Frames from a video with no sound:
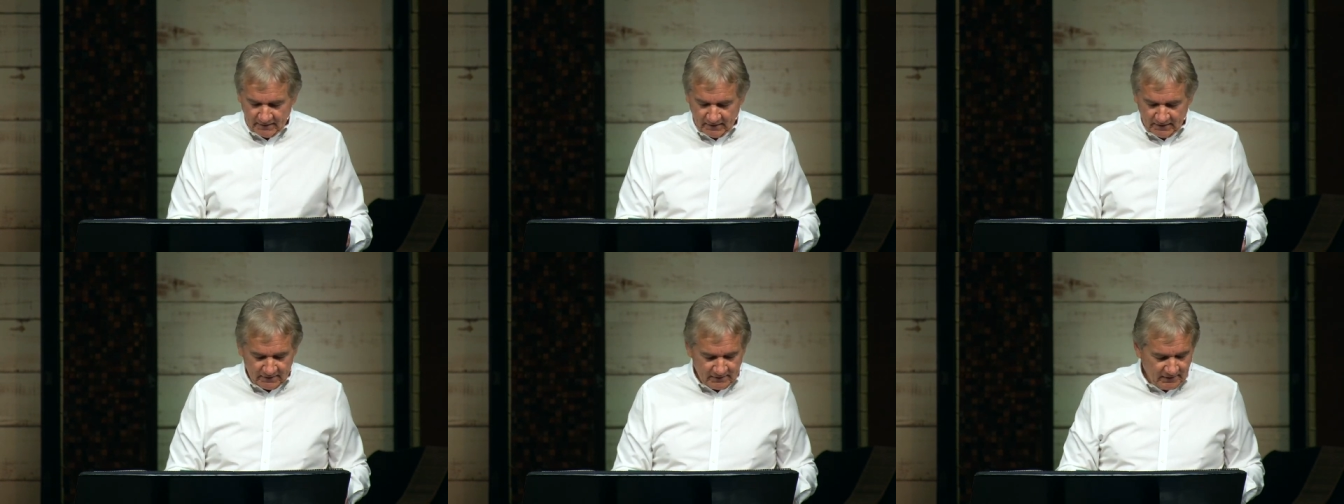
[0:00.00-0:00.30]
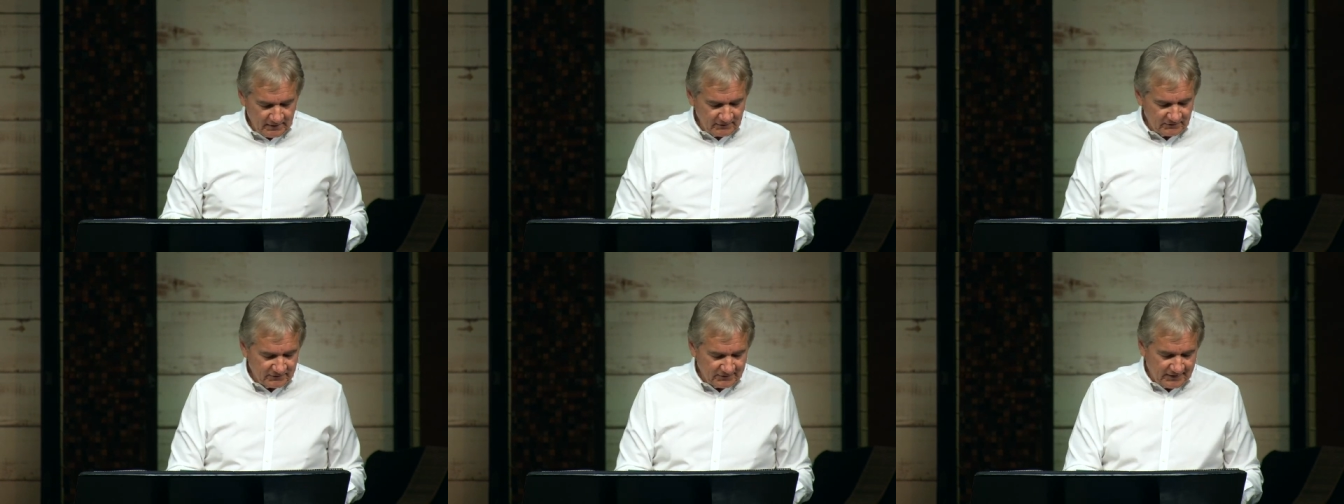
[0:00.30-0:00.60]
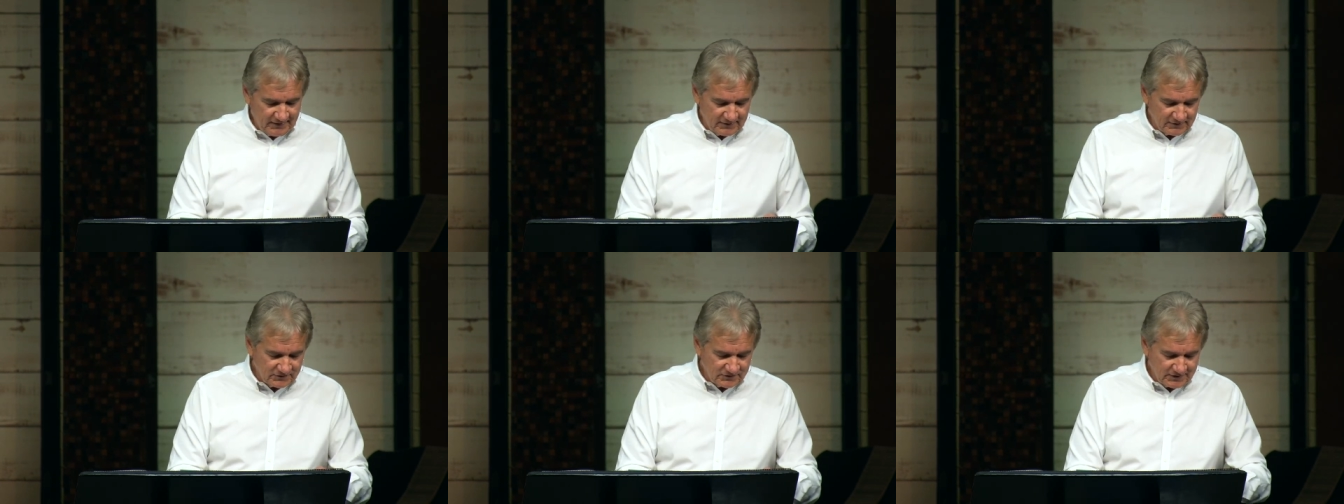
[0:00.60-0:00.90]
In
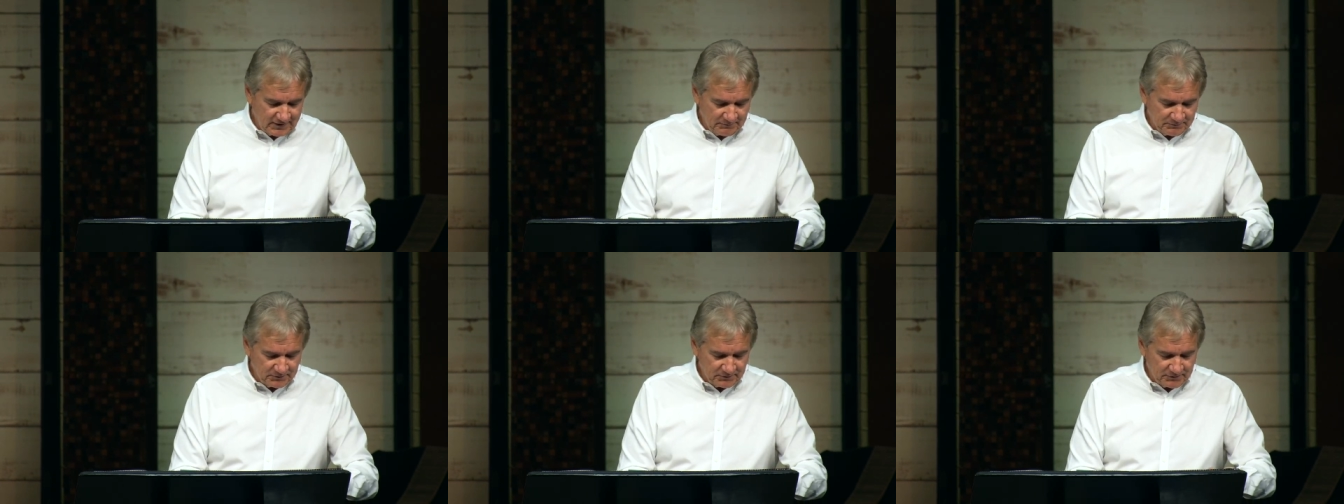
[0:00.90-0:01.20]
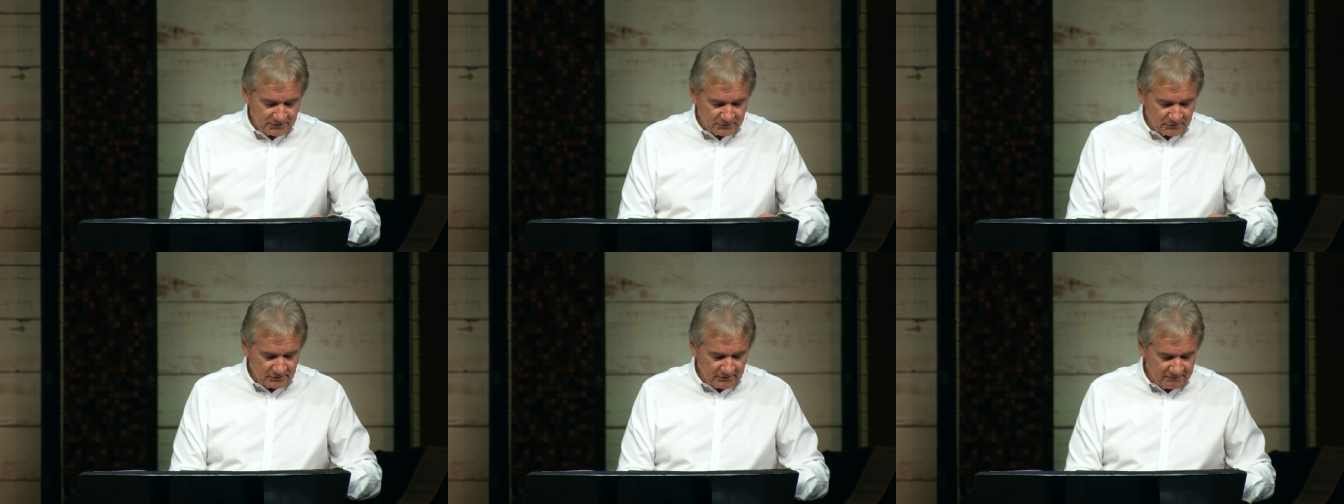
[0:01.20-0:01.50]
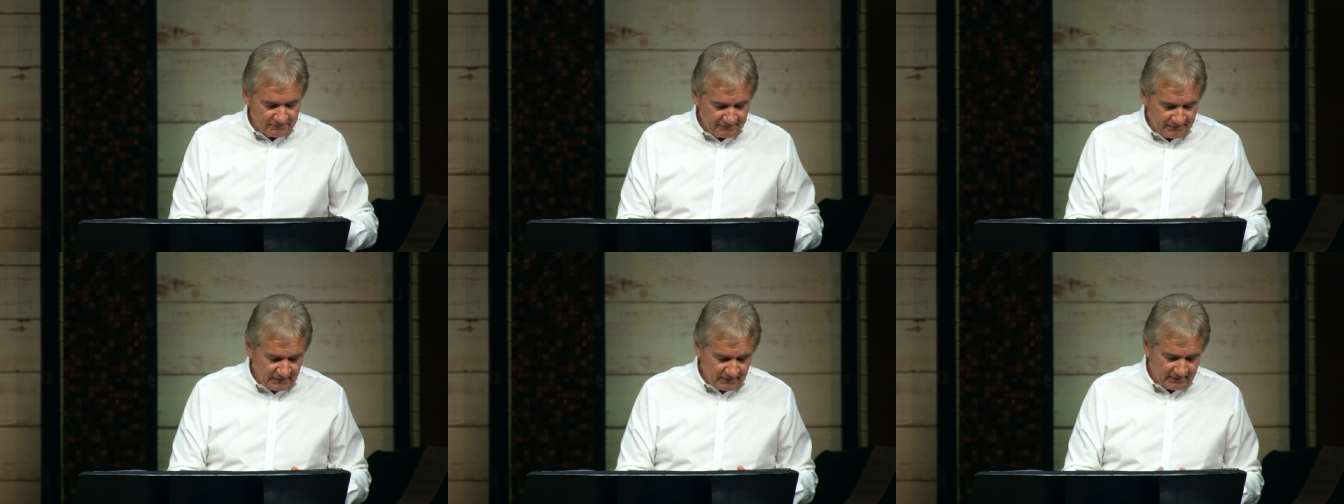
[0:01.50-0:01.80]
Isaiah chapter
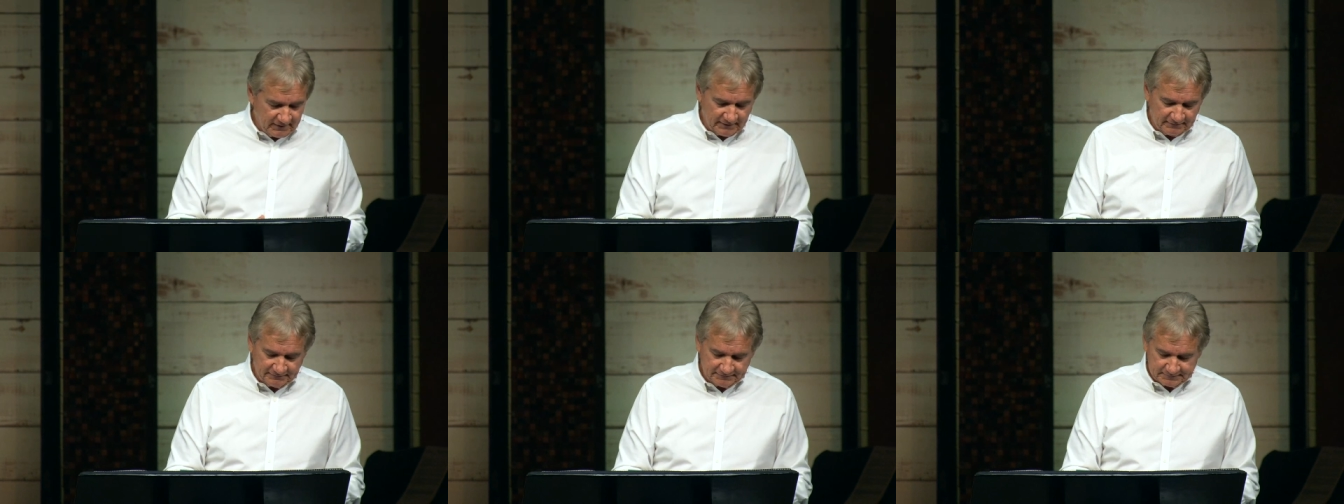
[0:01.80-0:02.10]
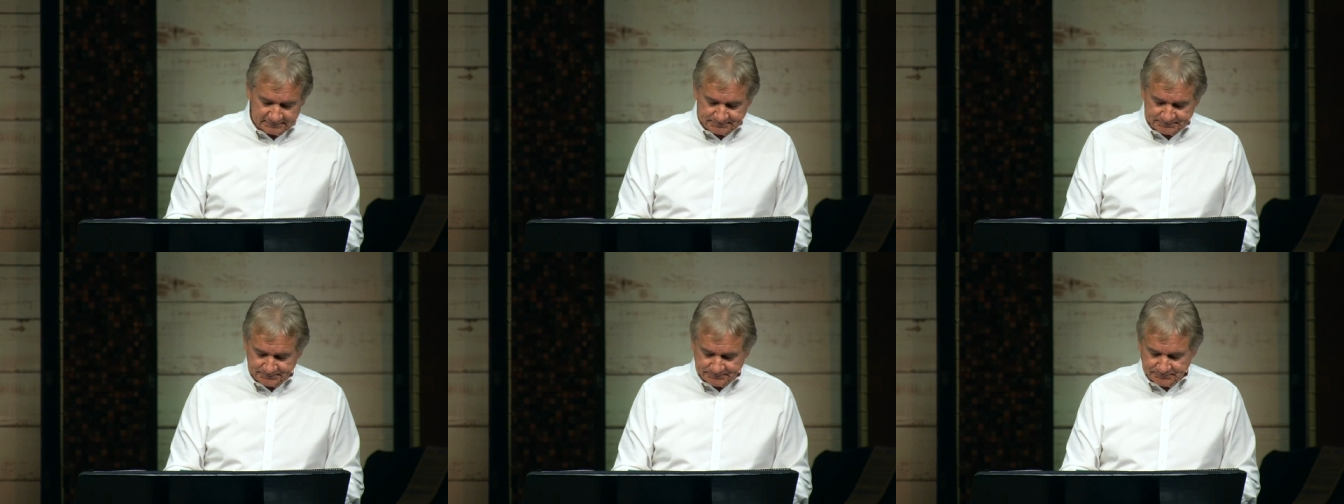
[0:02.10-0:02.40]
35,